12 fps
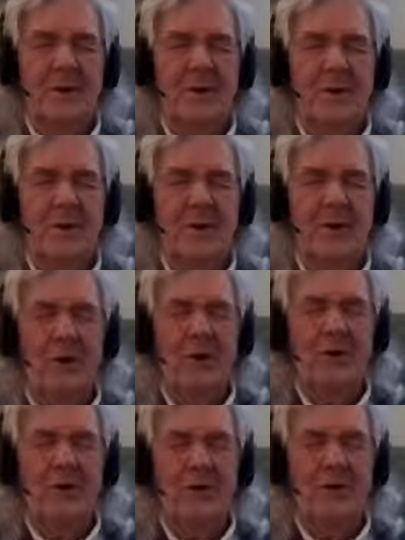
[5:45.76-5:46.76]
We've been
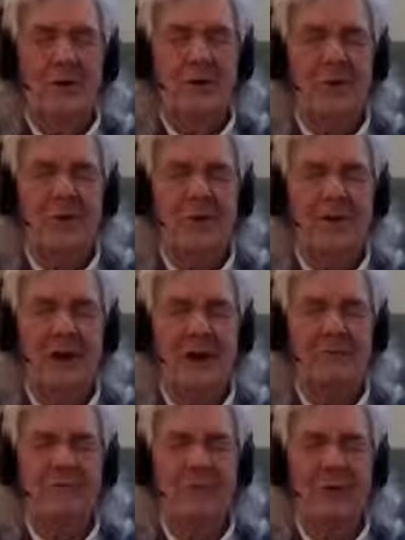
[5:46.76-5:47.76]
called to do this
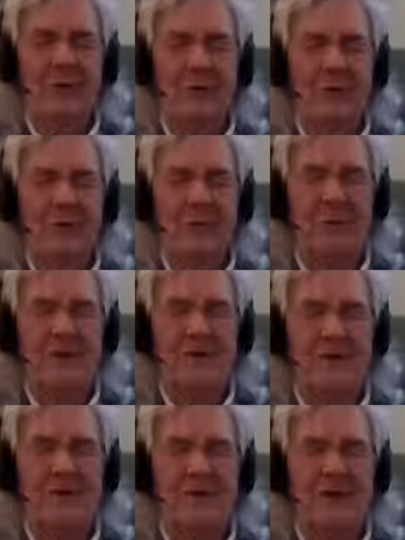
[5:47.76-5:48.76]
not for our world, but
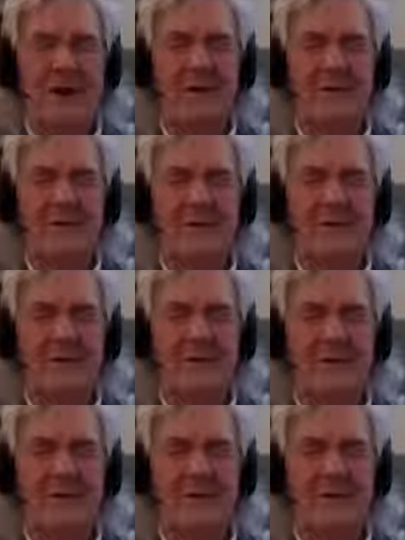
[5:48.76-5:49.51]
for ourselves.